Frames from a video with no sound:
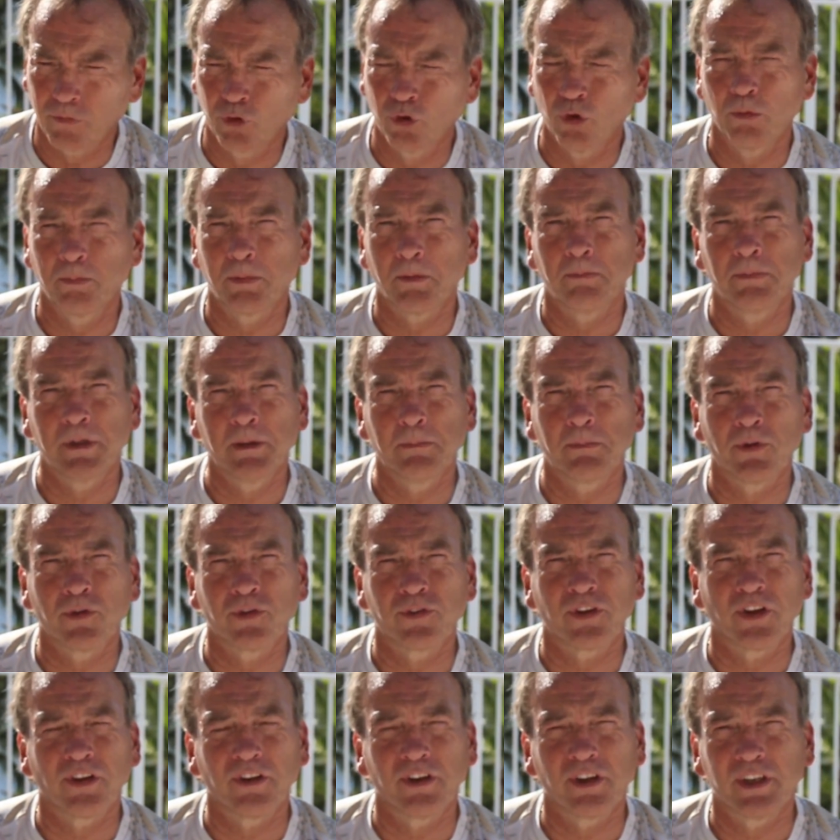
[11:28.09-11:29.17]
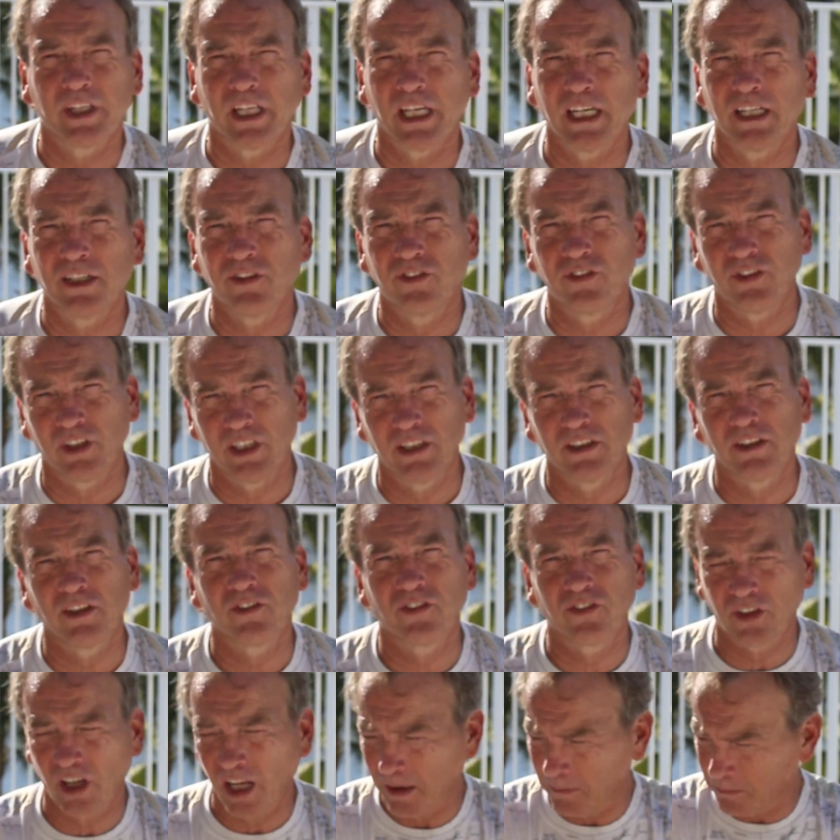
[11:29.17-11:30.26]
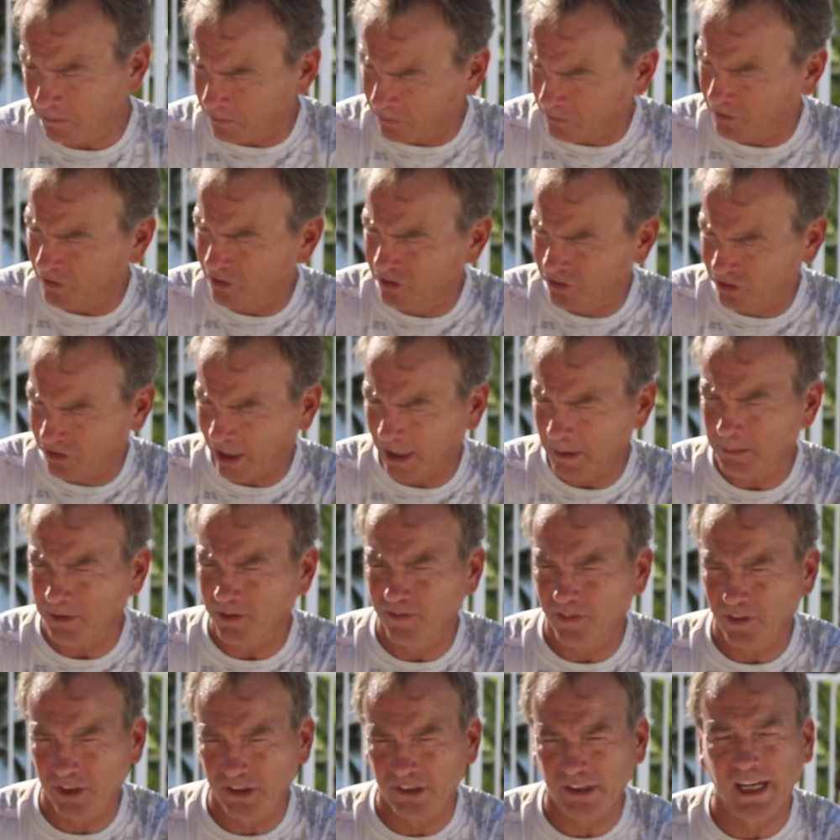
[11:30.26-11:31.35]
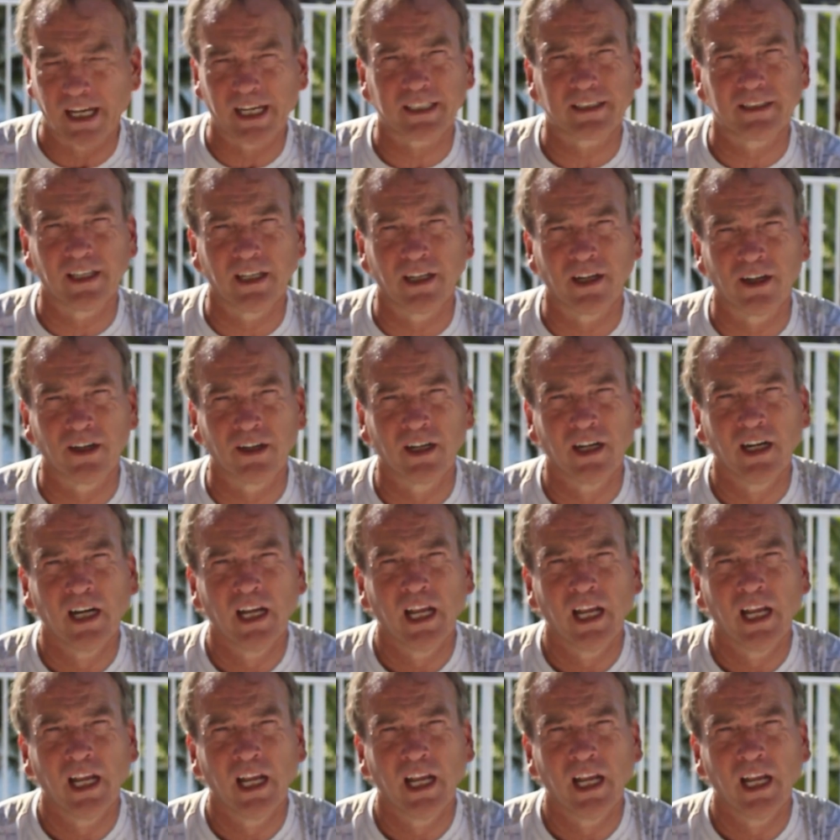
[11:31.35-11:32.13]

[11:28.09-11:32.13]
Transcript: group of people said that they had seen the same type of attack there,